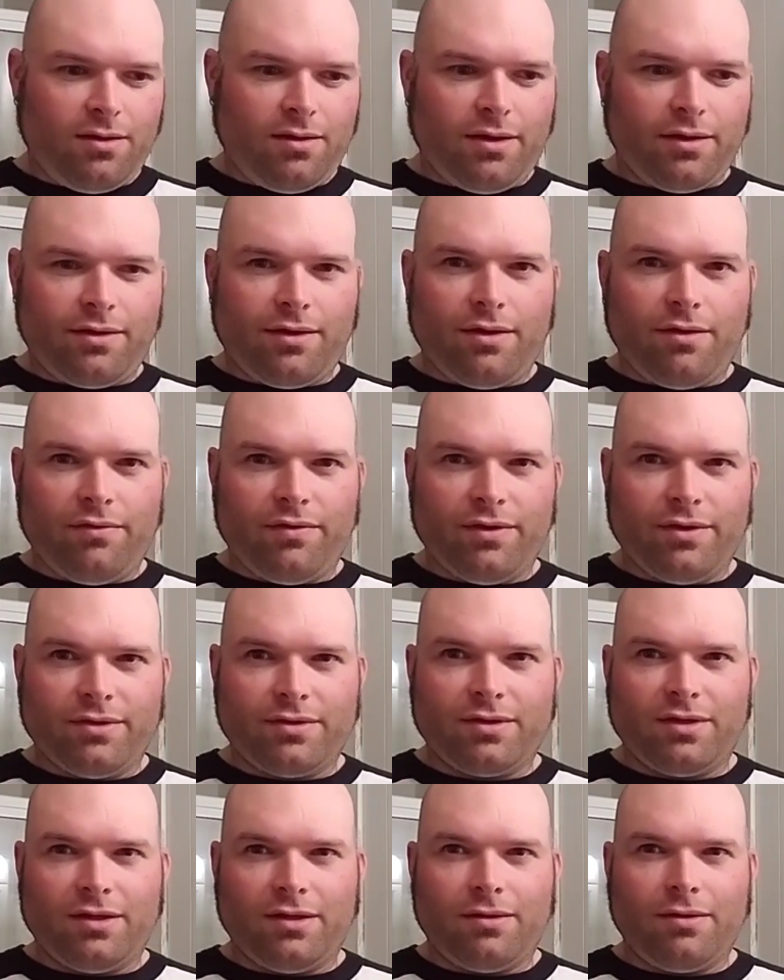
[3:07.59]
Like,
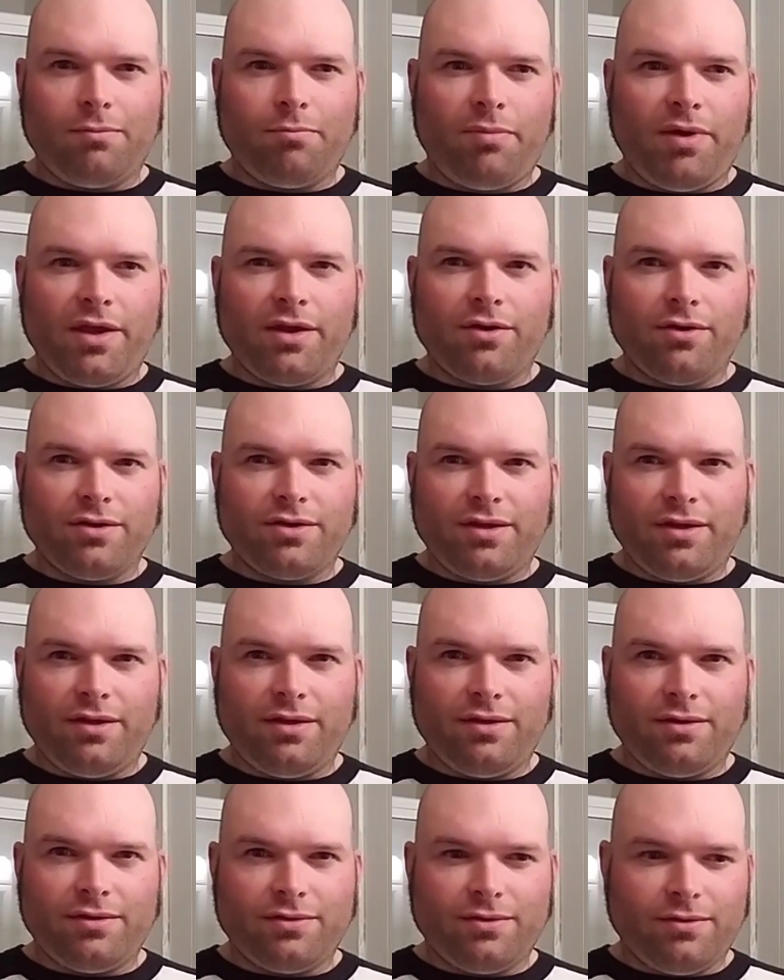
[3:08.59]
there's the
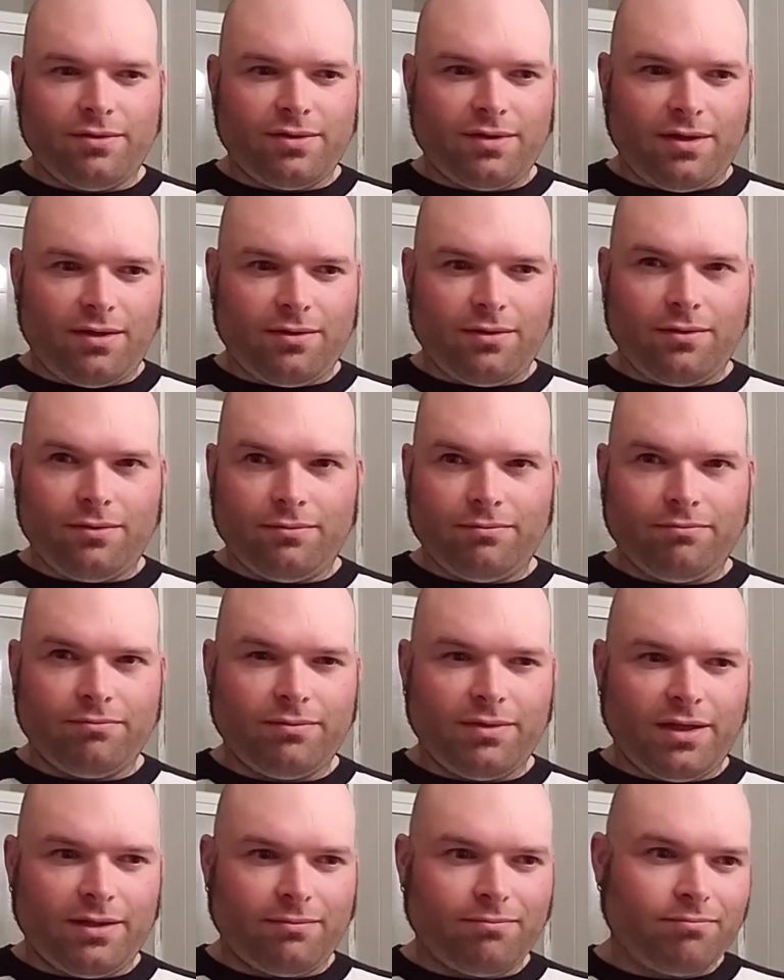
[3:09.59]
Pinkertons, those that old,
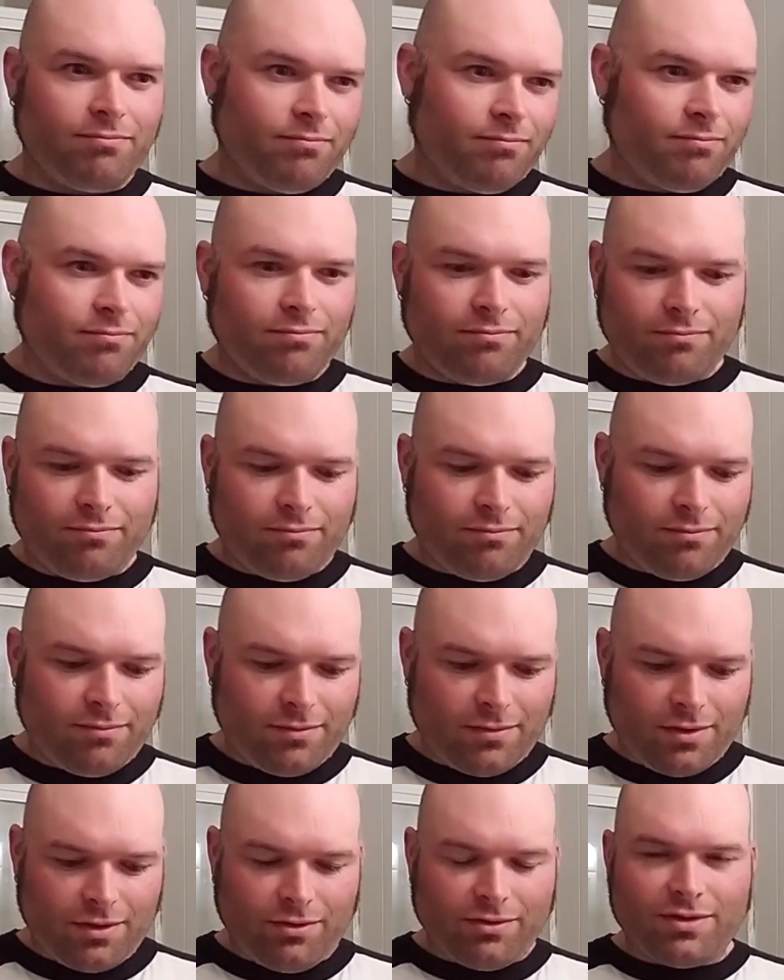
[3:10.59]

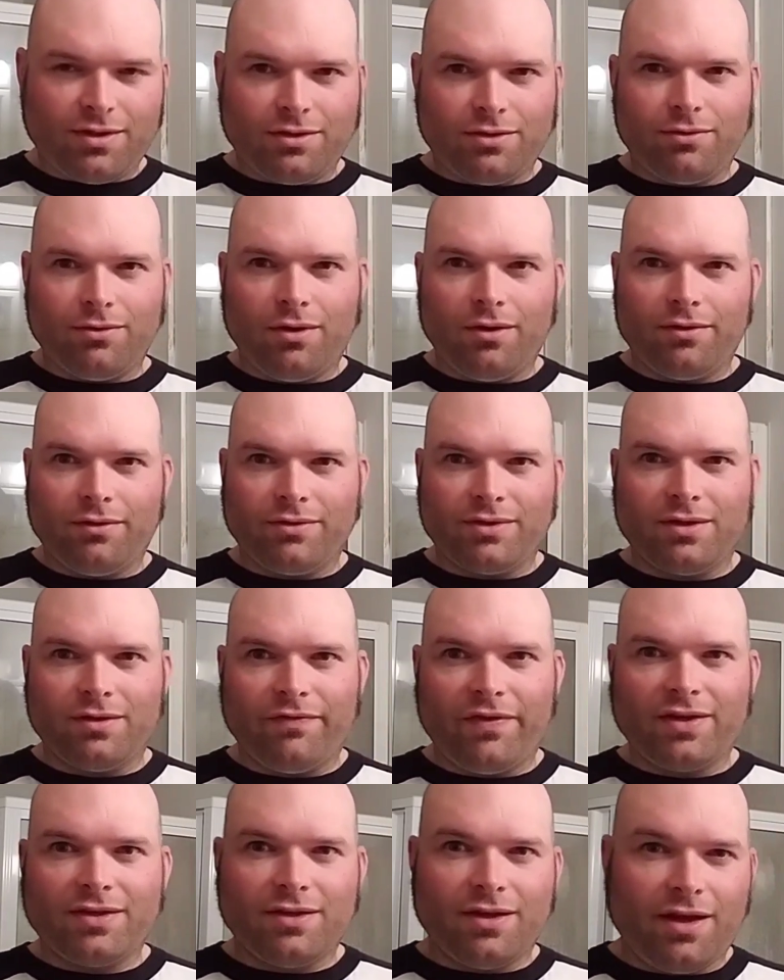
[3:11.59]
used to do all those
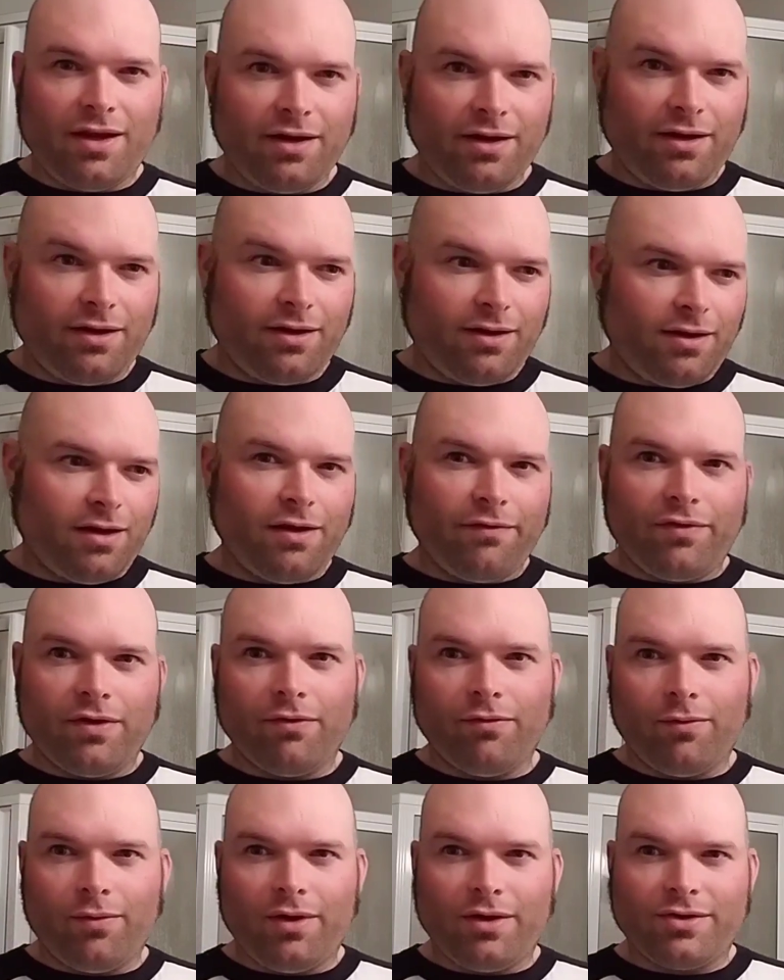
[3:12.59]
investigating. I don't know if
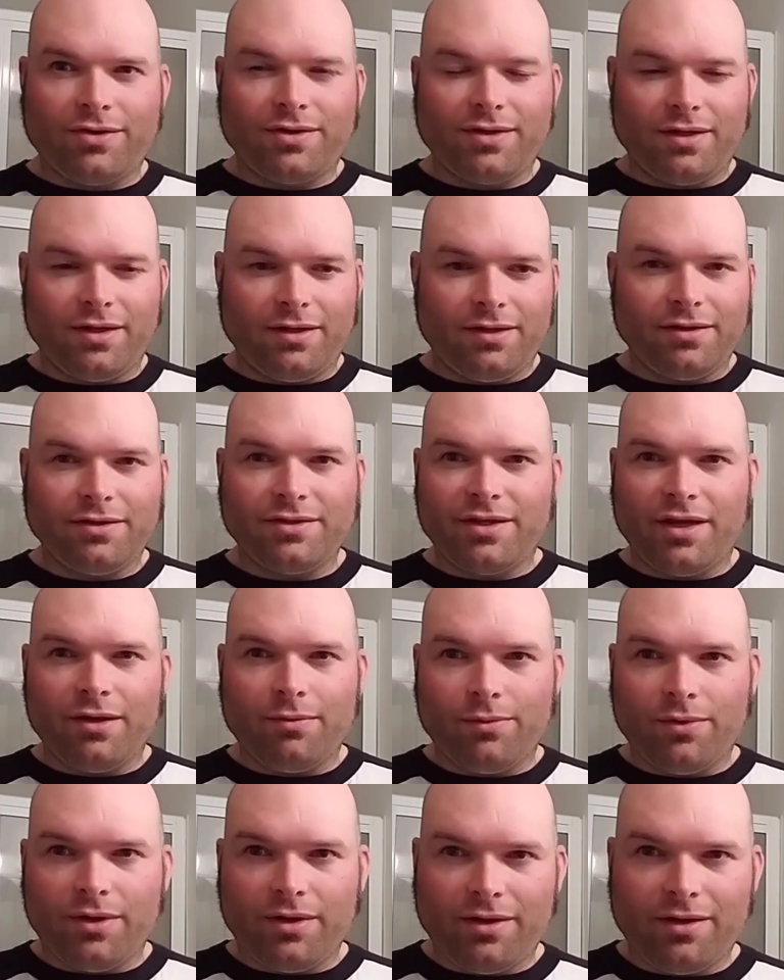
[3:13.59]
you ever watched
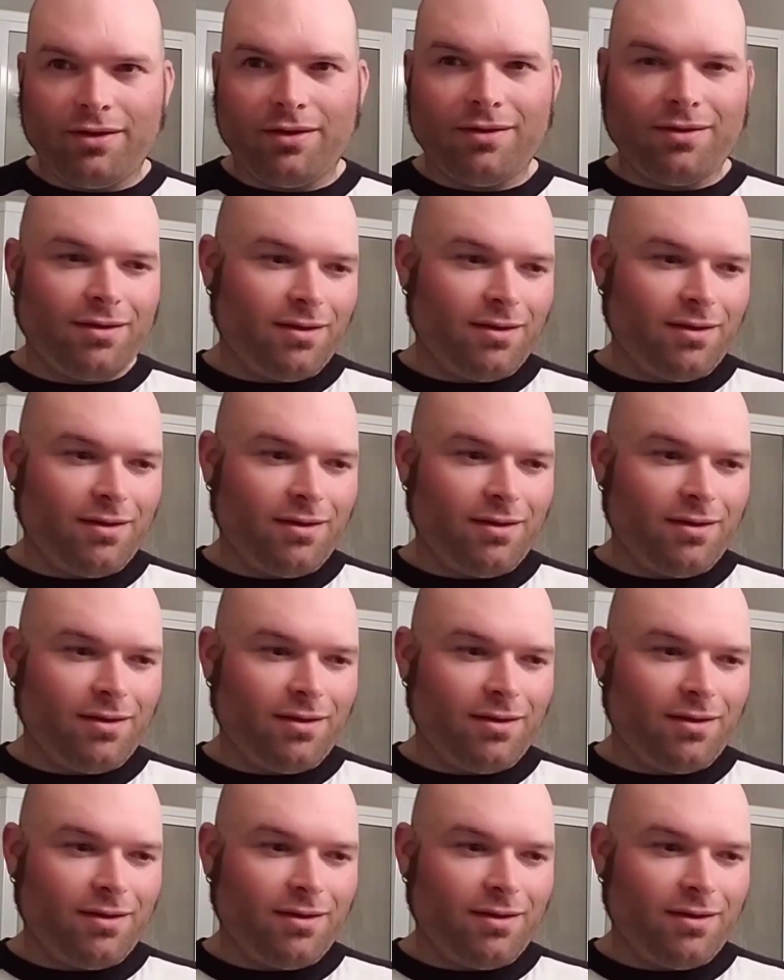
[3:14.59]
Deadwood.